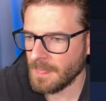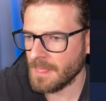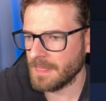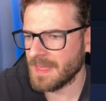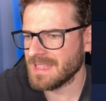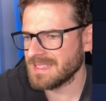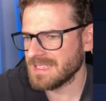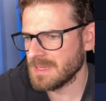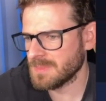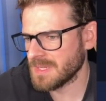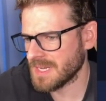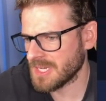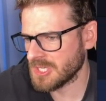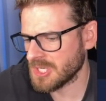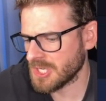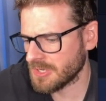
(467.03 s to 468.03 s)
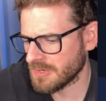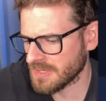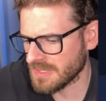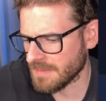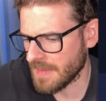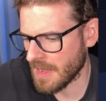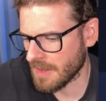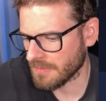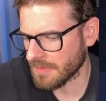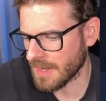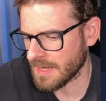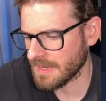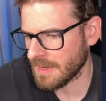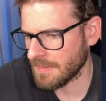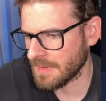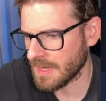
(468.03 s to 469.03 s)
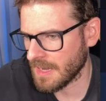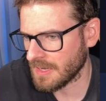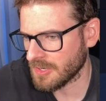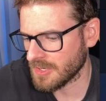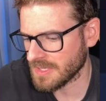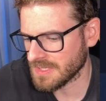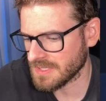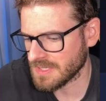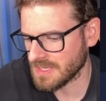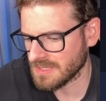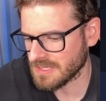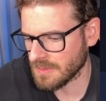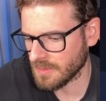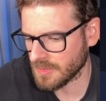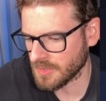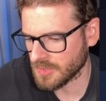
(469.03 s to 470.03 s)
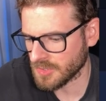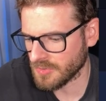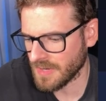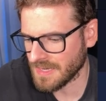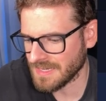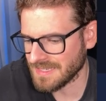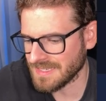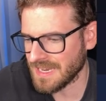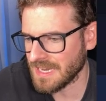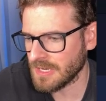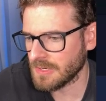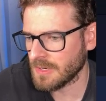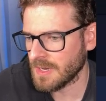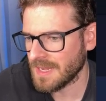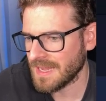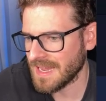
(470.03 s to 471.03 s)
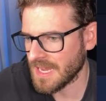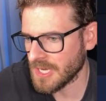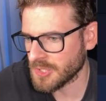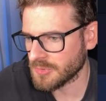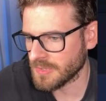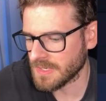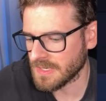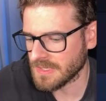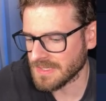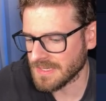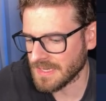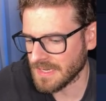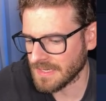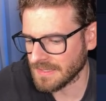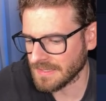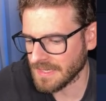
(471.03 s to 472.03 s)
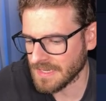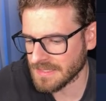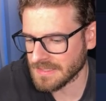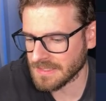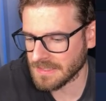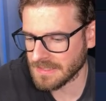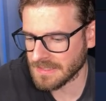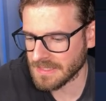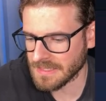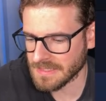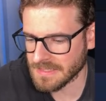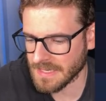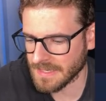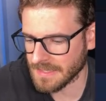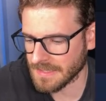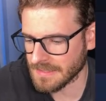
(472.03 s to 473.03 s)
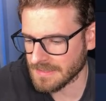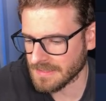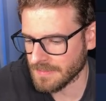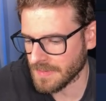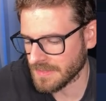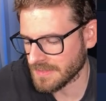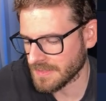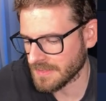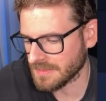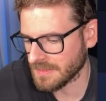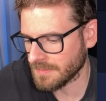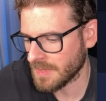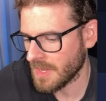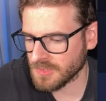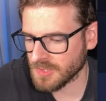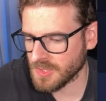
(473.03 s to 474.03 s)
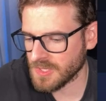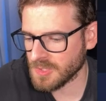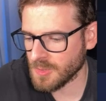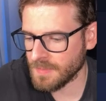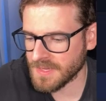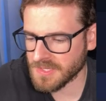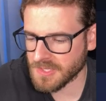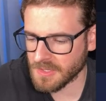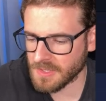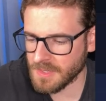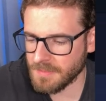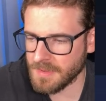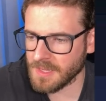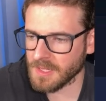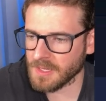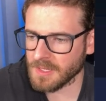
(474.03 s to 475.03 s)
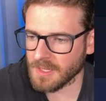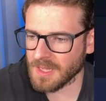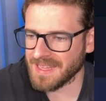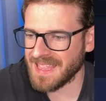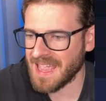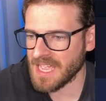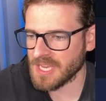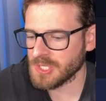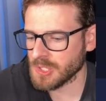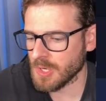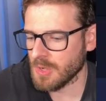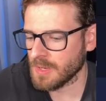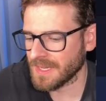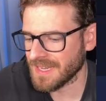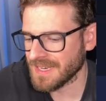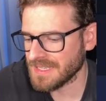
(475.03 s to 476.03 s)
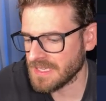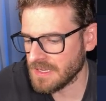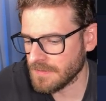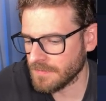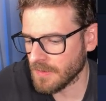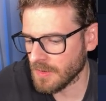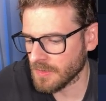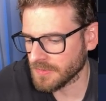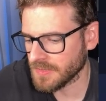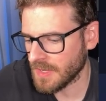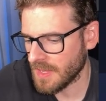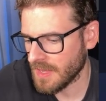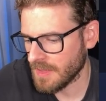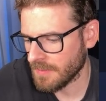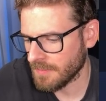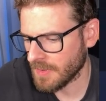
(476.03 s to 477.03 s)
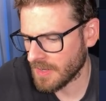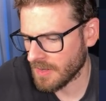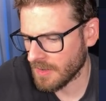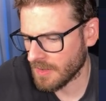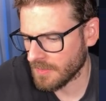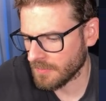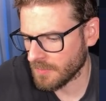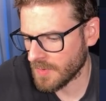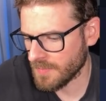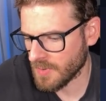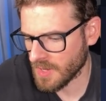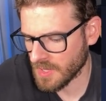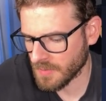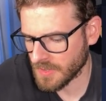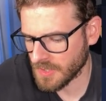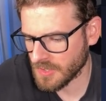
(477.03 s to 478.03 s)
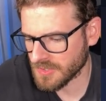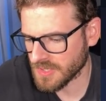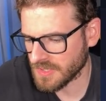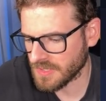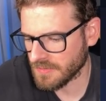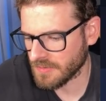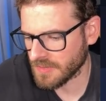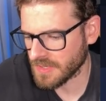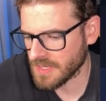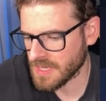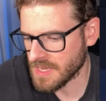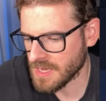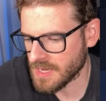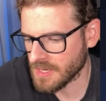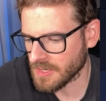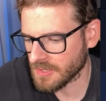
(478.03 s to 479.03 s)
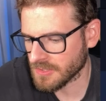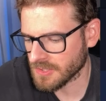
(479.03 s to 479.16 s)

That seems like a generous amount, right? I mean, I couldn't see someone creating 10 entries in less than 10 seconds in my system. So this would basically be a, a catch-all, like a default, but um, we probably want to use a different key here.